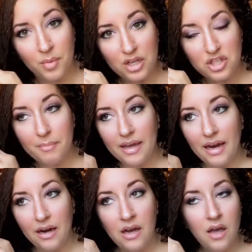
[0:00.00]
brushing my
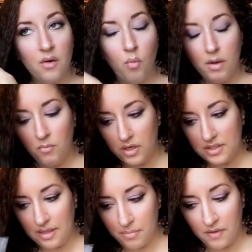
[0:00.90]
hair. One more
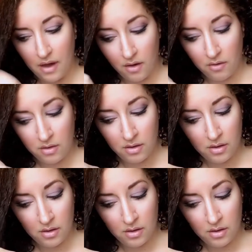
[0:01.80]
tip though.